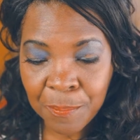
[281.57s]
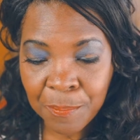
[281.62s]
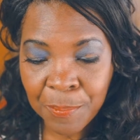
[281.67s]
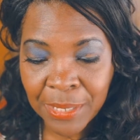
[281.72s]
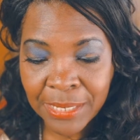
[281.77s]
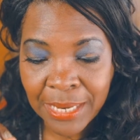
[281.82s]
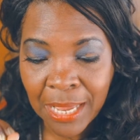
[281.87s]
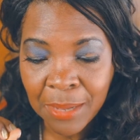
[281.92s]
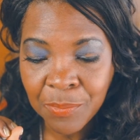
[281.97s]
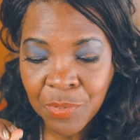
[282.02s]

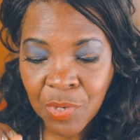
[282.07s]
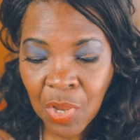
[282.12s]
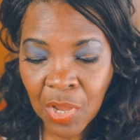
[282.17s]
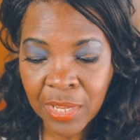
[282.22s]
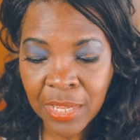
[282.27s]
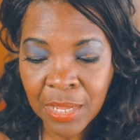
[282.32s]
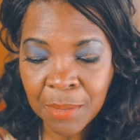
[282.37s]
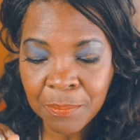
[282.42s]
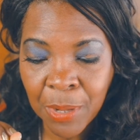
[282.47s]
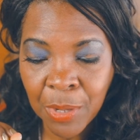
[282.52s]
But I'm
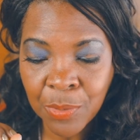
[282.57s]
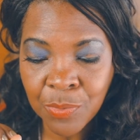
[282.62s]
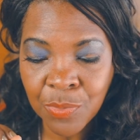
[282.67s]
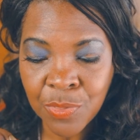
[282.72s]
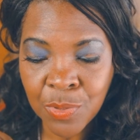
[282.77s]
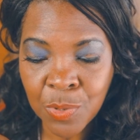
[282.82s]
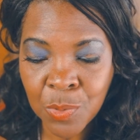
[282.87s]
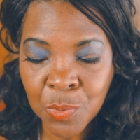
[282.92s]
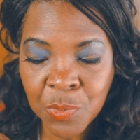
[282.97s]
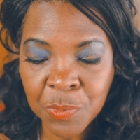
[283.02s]
talking about
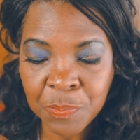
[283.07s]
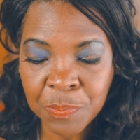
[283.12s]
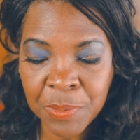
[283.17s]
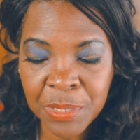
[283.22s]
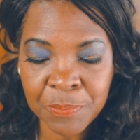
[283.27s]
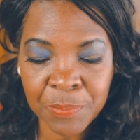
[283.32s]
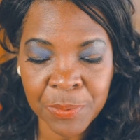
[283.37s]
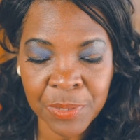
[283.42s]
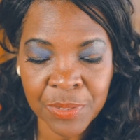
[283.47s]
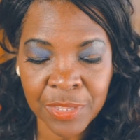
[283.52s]
those
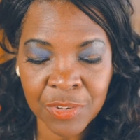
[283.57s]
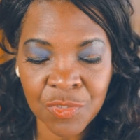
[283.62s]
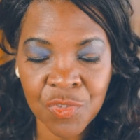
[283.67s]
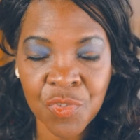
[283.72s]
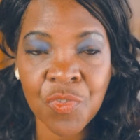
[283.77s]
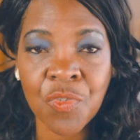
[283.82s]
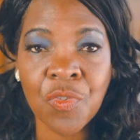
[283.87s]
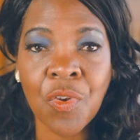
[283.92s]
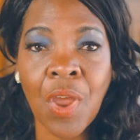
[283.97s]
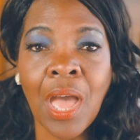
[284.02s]
people that
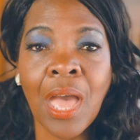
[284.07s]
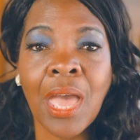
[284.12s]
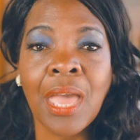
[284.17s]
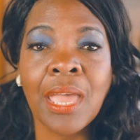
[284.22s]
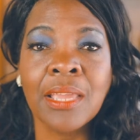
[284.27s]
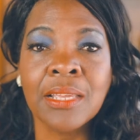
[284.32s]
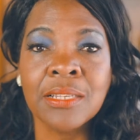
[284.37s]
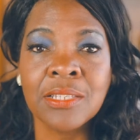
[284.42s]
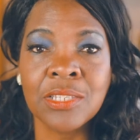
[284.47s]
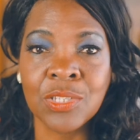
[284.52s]

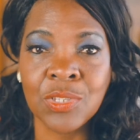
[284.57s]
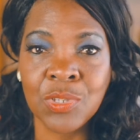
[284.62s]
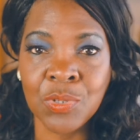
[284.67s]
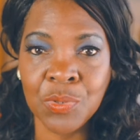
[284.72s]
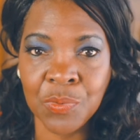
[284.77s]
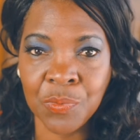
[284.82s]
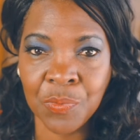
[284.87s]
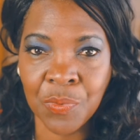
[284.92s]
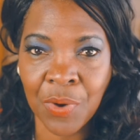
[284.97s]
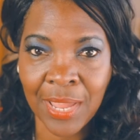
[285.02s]
try to
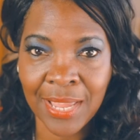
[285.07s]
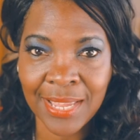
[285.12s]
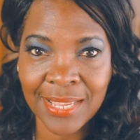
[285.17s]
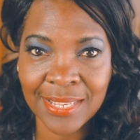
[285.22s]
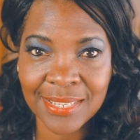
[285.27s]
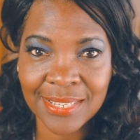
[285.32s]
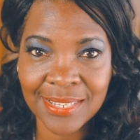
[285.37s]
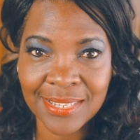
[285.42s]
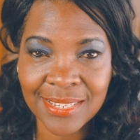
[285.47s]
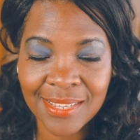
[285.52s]
do
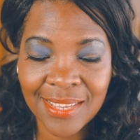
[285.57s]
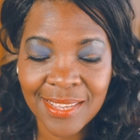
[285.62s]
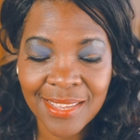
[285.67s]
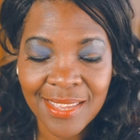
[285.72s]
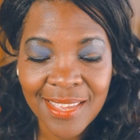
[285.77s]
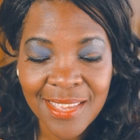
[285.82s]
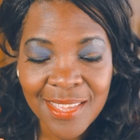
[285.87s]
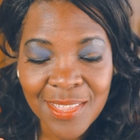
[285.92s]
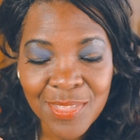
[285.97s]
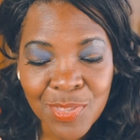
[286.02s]
right.
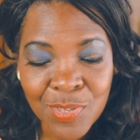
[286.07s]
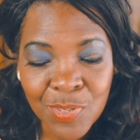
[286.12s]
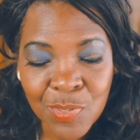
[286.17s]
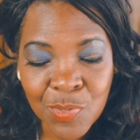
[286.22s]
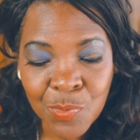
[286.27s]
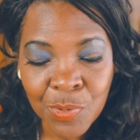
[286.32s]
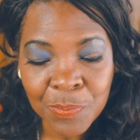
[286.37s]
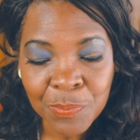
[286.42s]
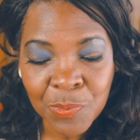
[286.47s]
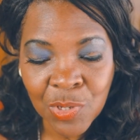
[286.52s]
The
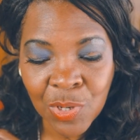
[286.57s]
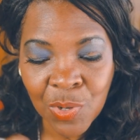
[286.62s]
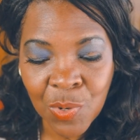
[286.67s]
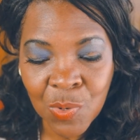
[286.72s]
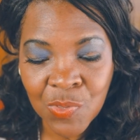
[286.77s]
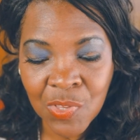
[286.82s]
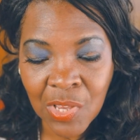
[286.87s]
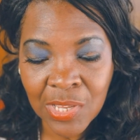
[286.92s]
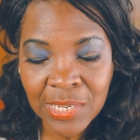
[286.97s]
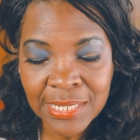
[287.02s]
scripture
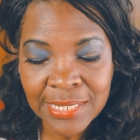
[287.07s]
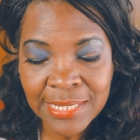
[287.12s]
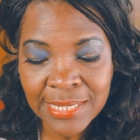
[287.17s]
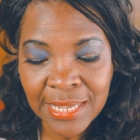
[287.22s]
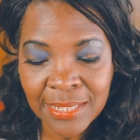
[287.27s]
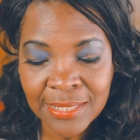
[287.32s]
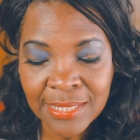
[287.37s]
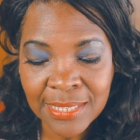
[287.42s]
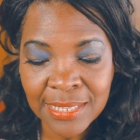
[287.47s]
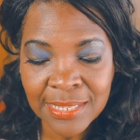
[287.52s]
goes on and
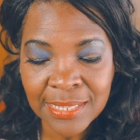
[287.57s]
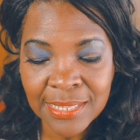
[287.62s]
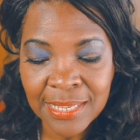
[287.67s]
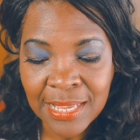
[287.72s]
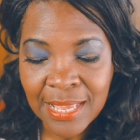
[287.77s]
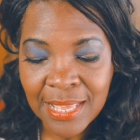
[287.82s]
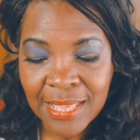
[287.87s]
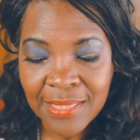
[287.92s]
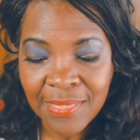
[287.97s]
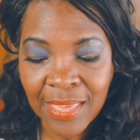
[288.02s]
tells
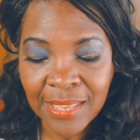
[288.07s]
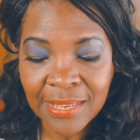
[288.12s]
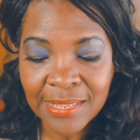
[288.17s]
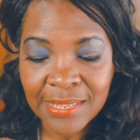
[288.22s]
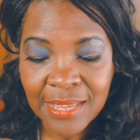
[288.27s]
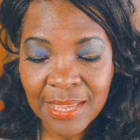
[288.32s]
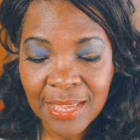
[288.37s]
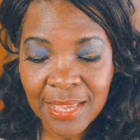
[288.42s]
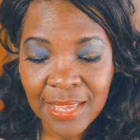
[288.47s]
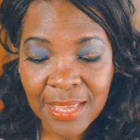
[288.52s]
us that
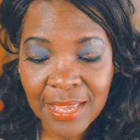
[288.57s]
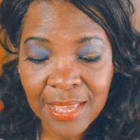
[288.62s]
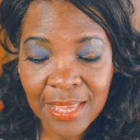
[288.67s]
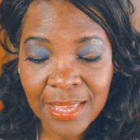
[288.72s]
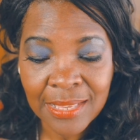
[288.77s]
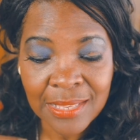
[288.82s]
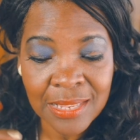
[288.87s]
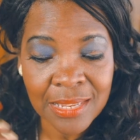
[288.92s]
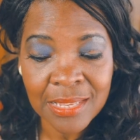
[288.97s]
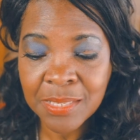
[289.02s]

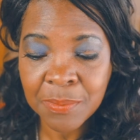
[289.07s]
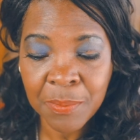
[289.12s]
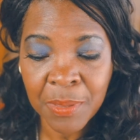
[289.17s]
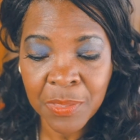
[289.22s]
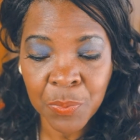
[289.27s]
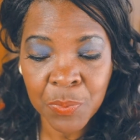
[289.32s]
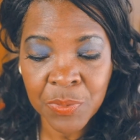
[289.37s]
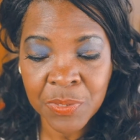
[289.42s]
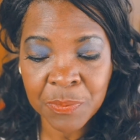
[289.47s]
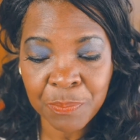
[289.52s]

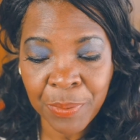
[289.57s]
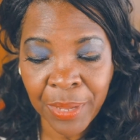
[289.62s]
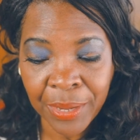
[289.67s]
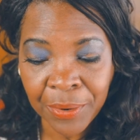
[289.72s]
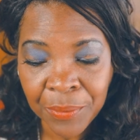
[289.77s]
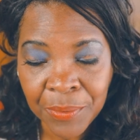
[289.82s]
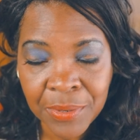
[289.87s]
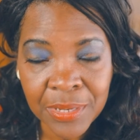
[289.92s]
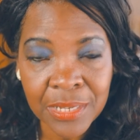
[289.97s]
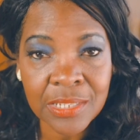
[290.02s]
Elizabeth was
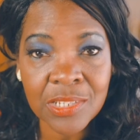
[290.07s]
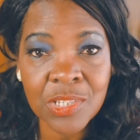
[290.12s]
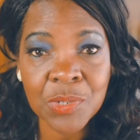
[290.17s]
barren.